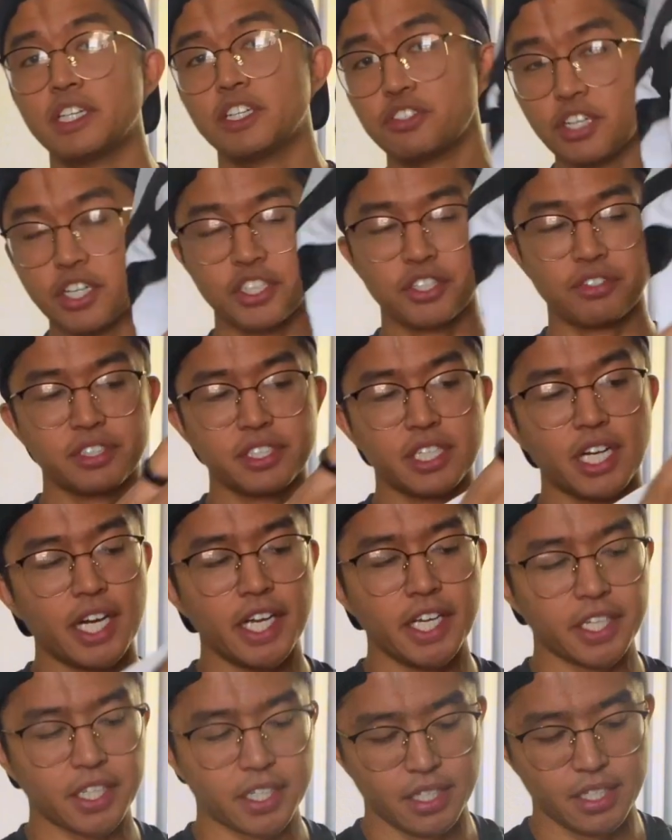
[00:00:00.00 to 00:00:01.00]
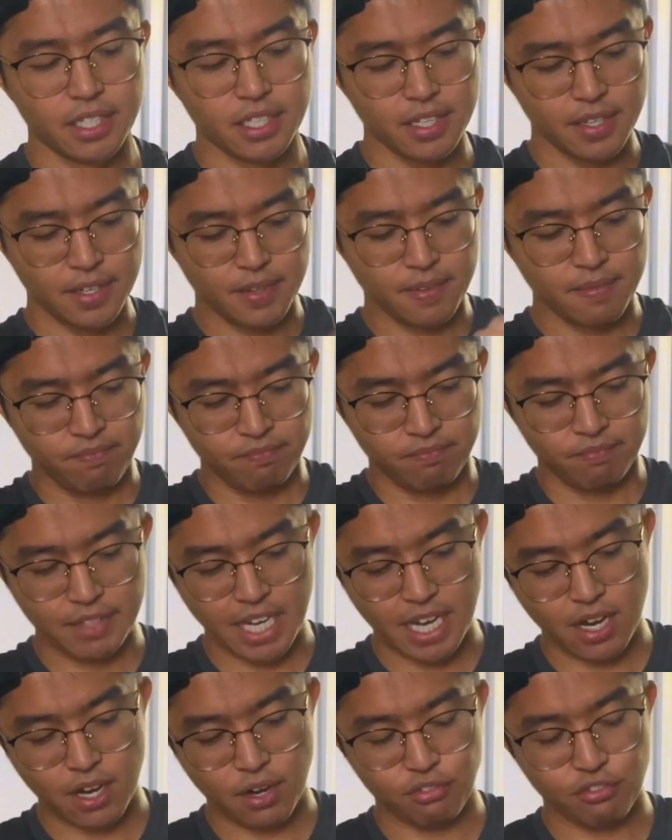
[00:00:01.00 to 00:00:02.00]
on a treacherous hike.
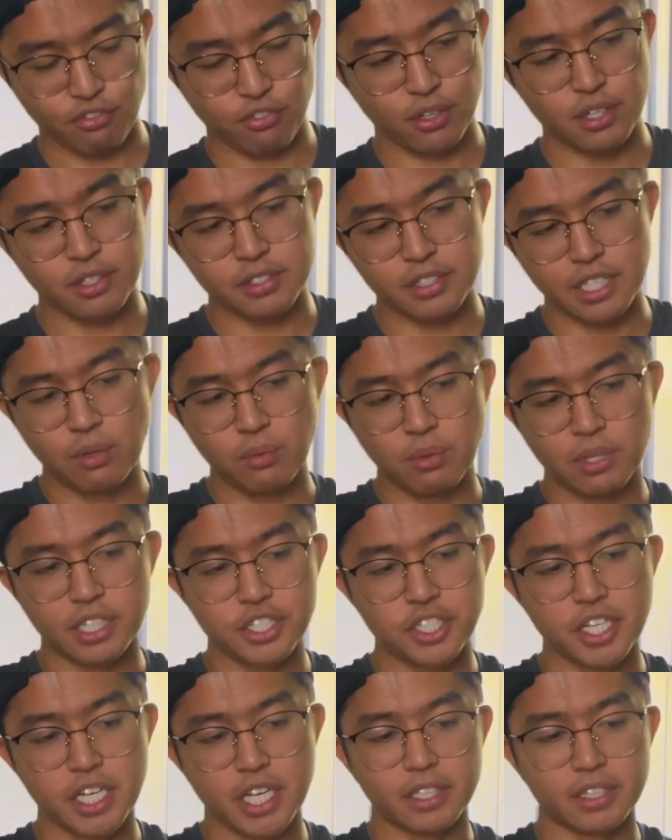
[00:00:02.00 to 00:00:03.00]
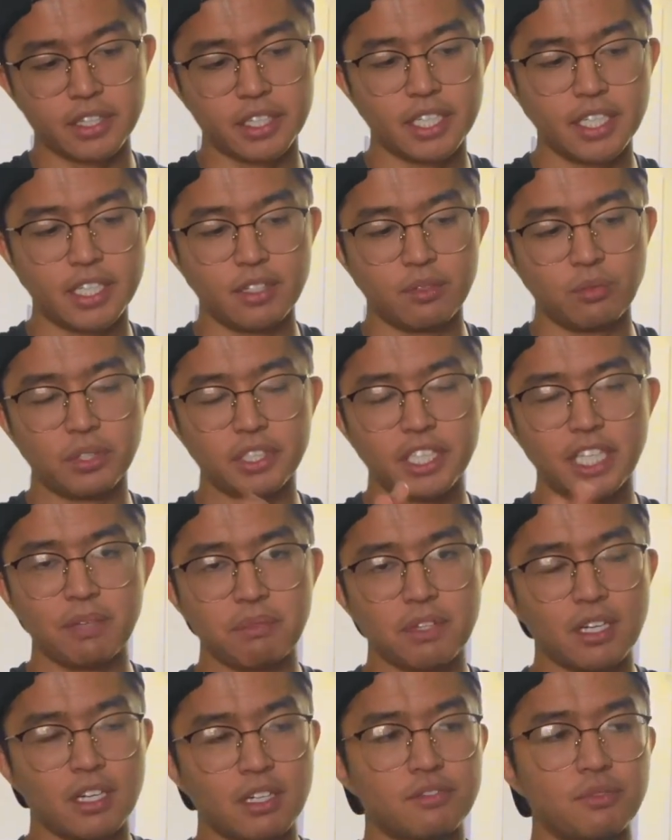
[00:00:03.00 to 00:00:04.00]
Now, first I wanna check we'll
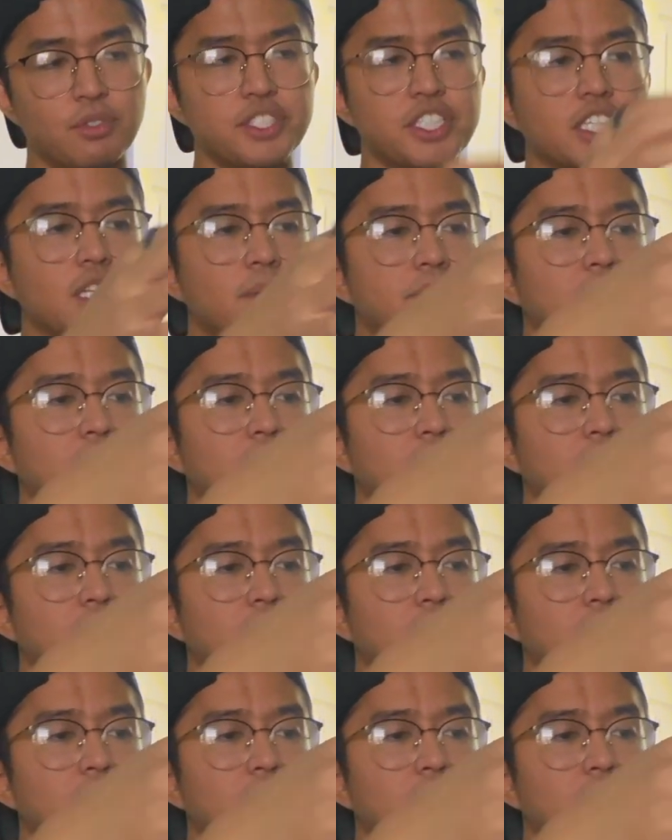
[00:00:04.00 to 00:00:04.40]
check the